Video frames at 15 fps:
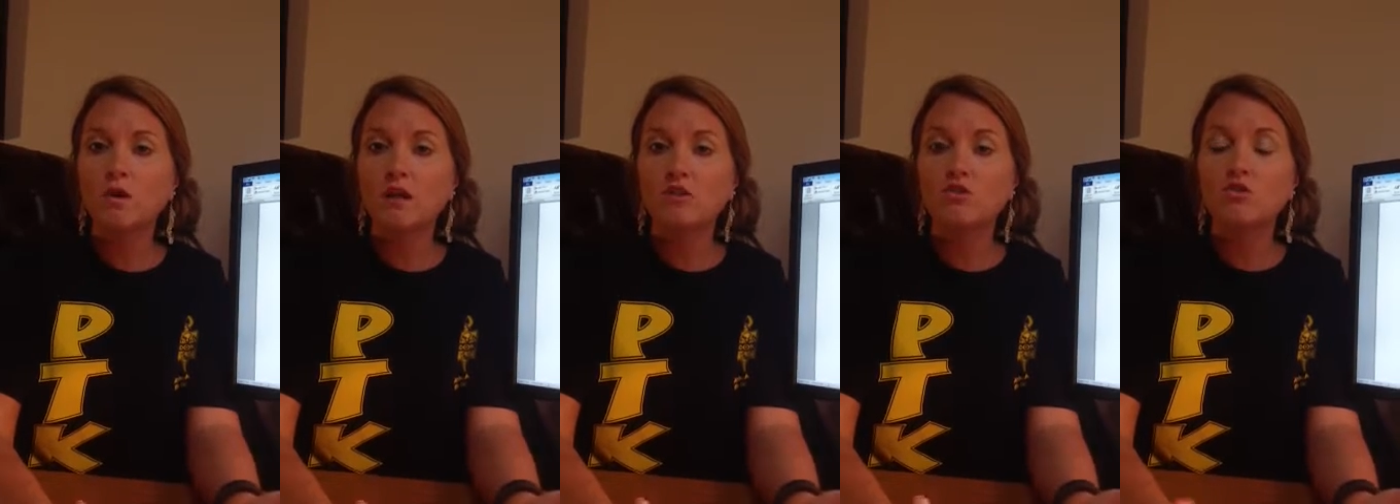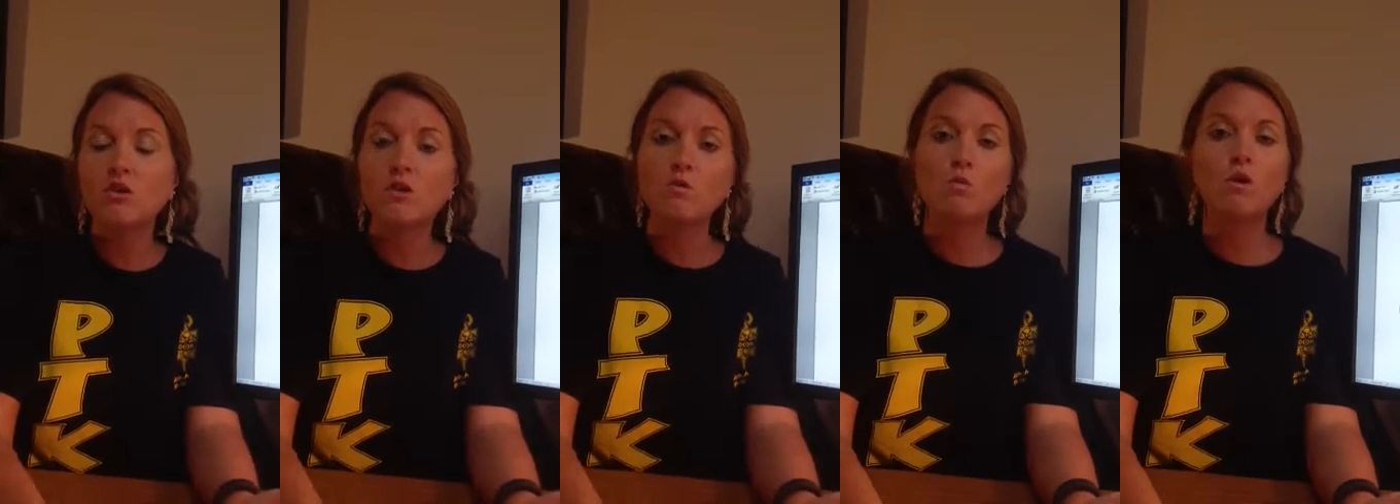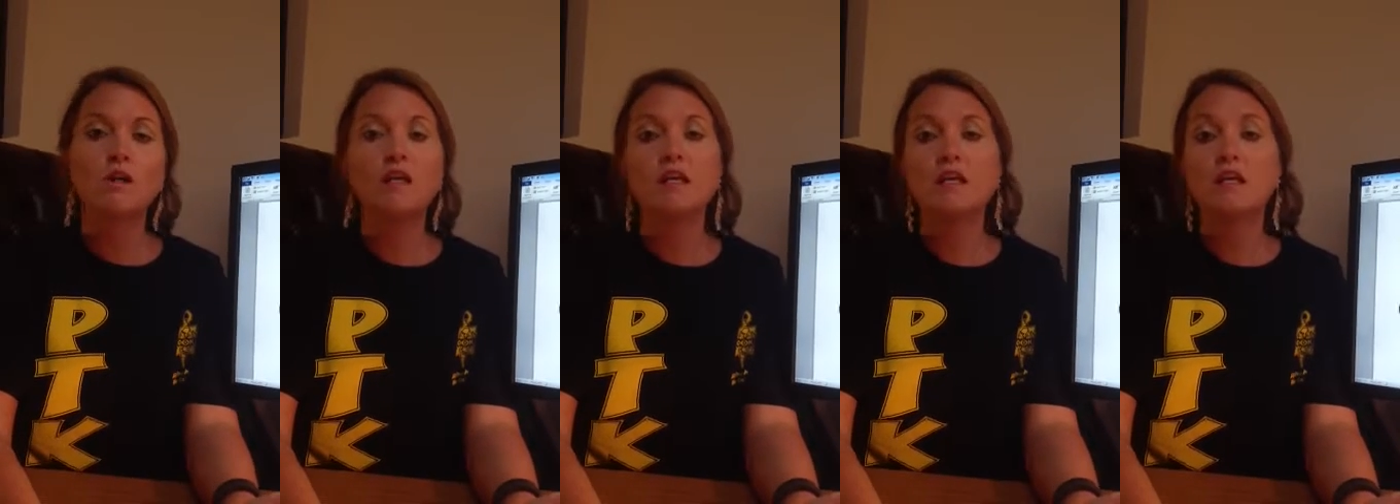and you don't
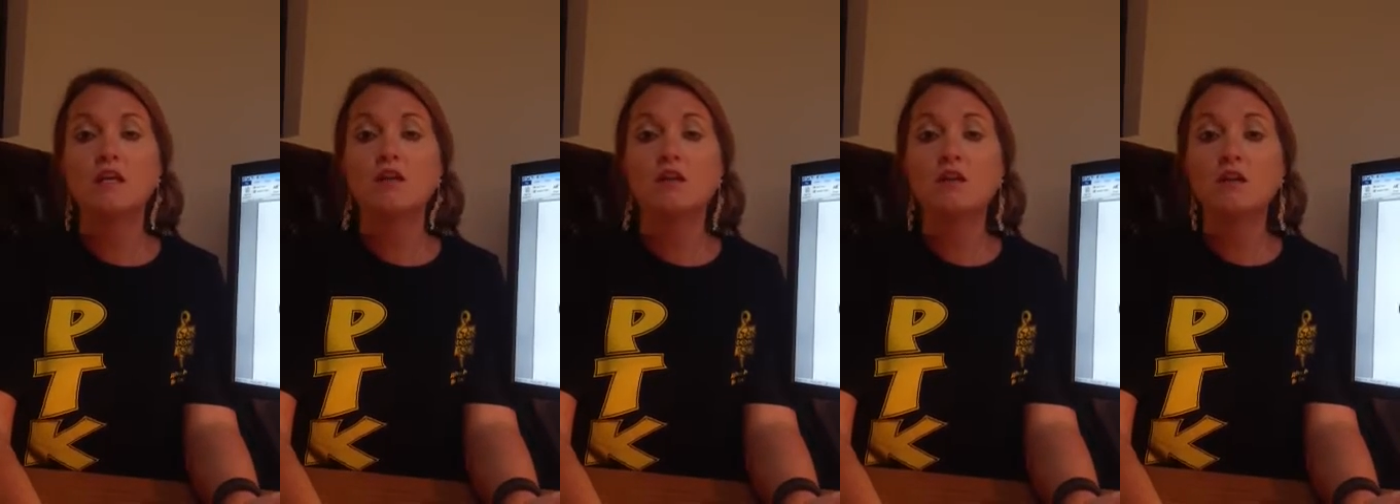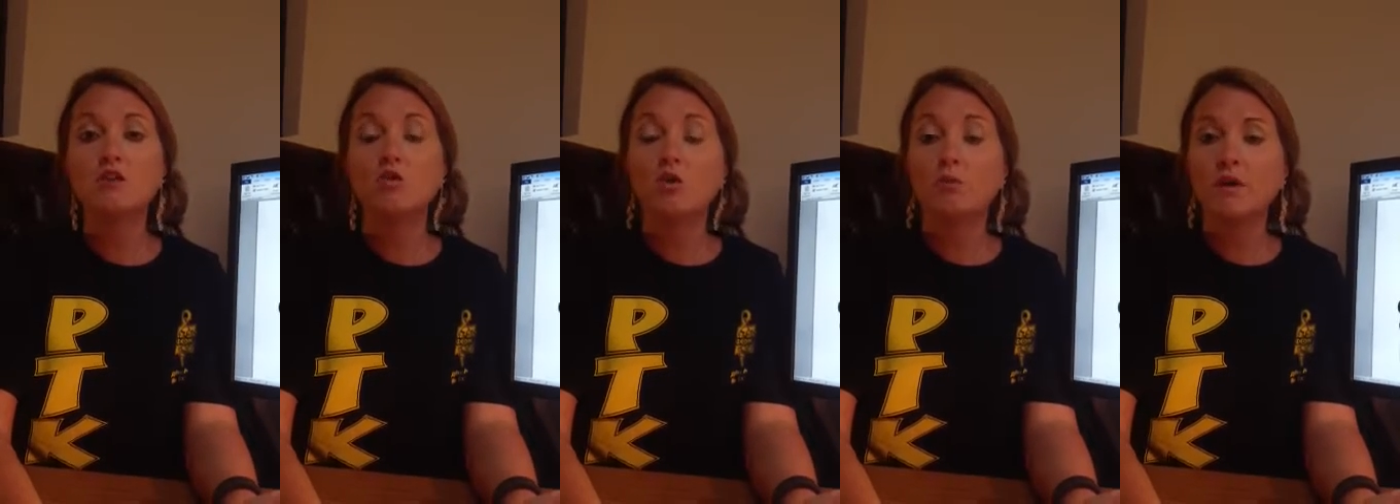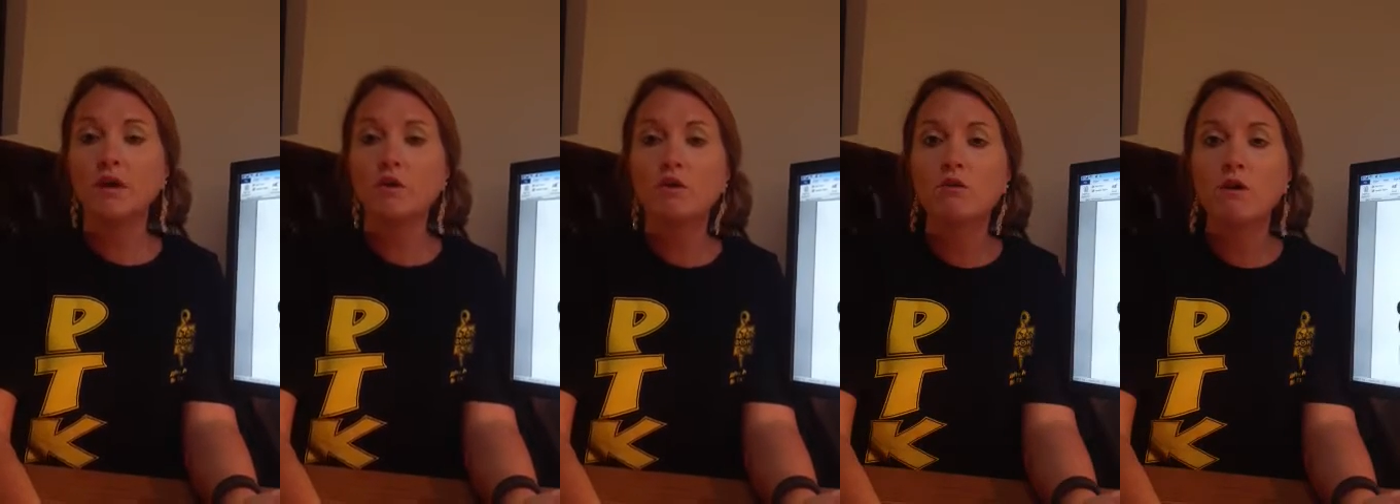want to end your
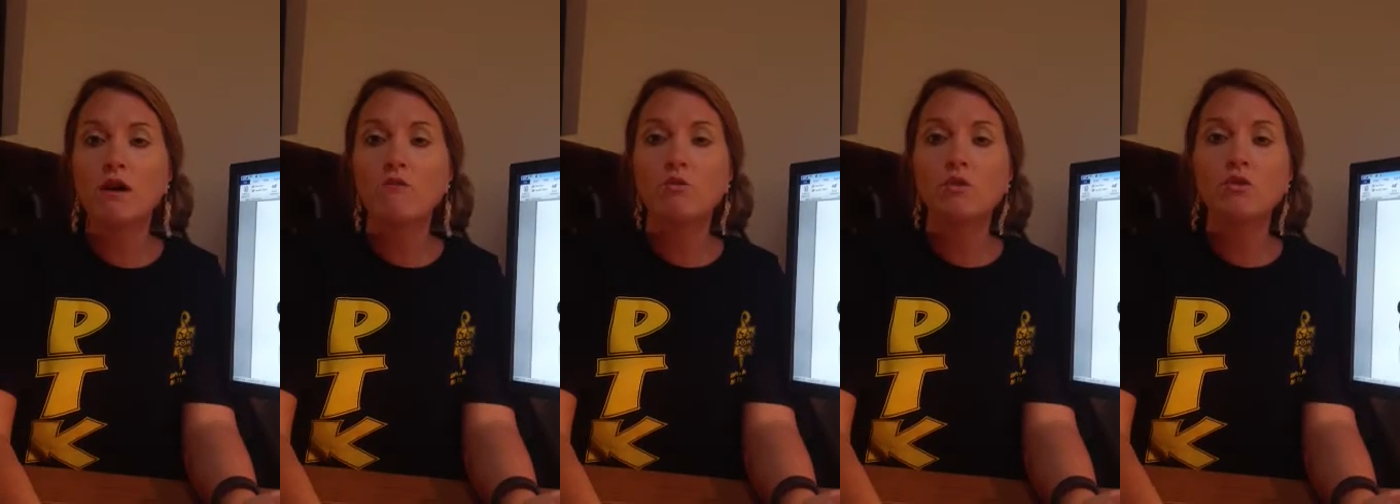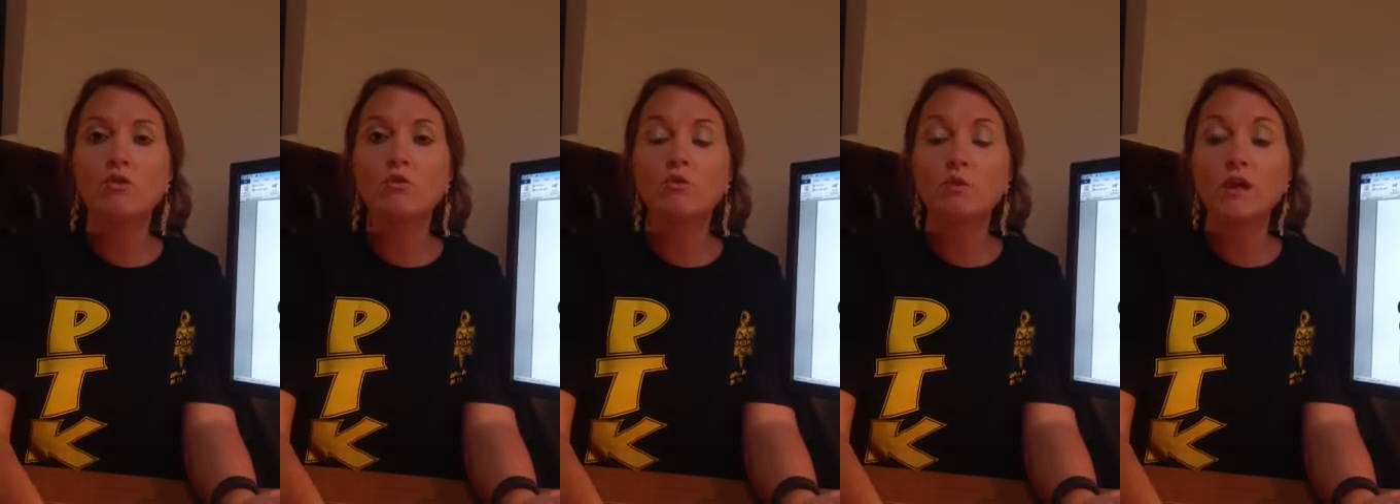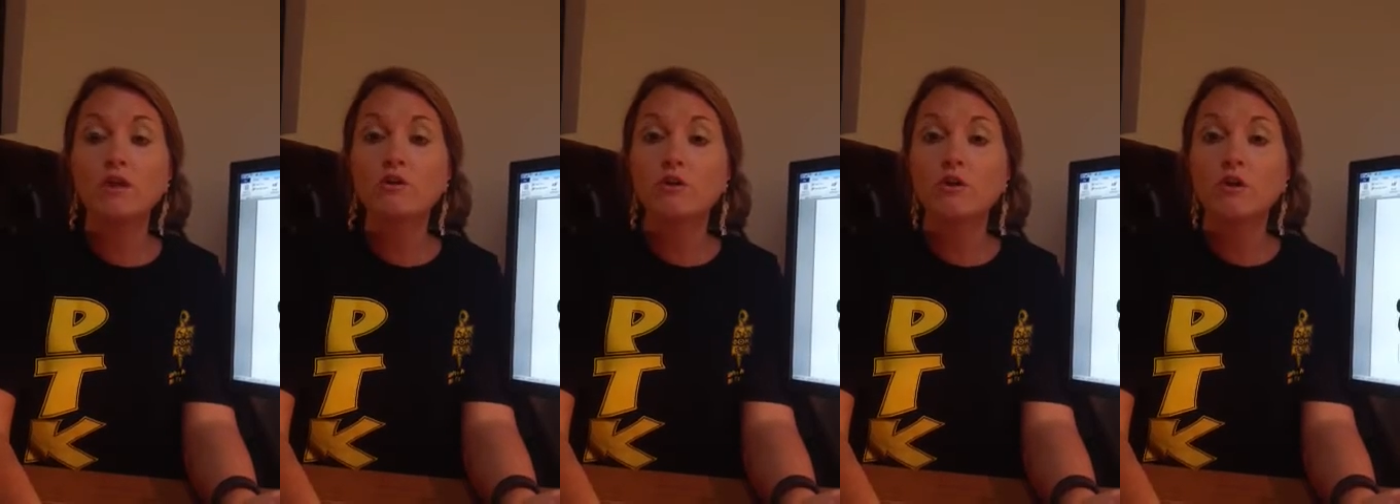paragraph with your
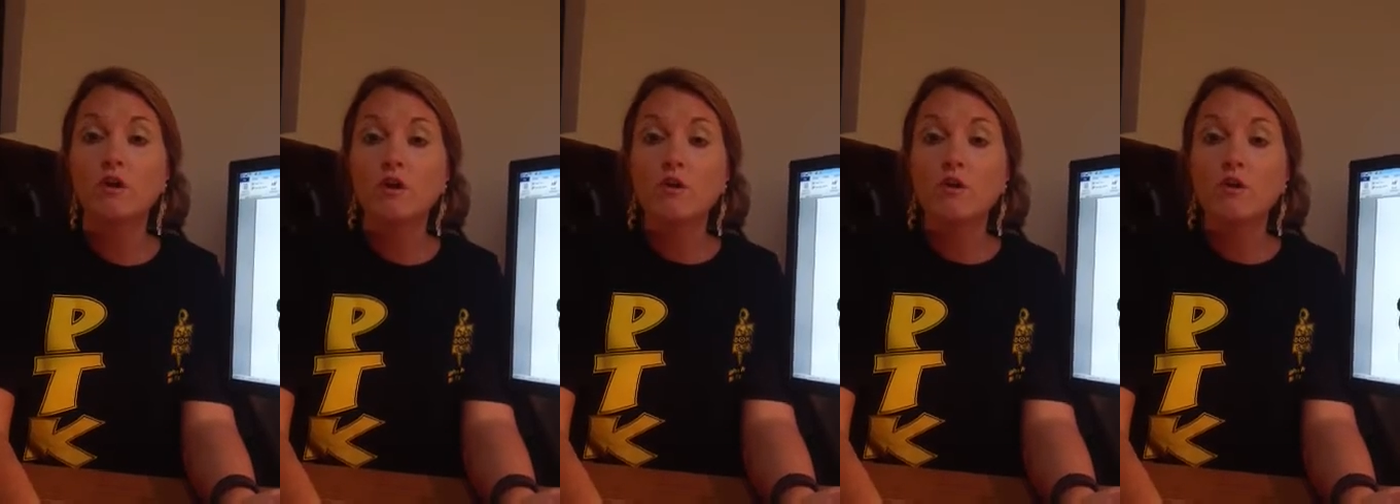reader